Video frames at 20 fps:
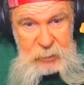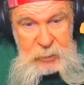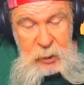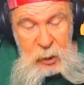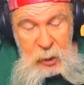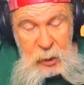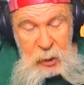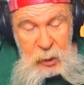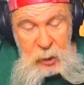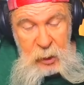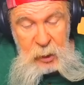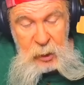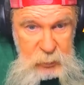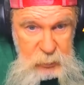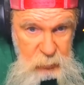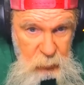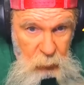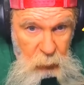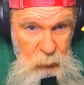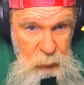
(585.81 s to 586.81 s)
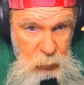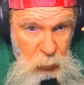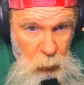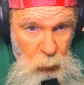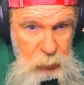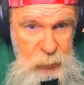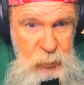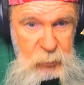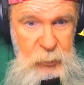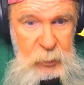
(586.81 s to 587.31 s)
the office or
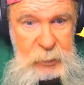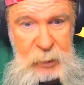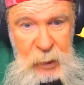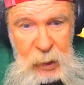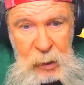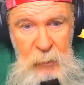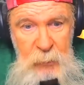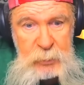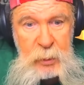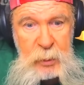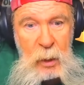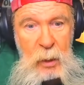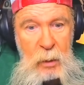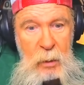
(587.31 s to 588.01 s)
going to the towns.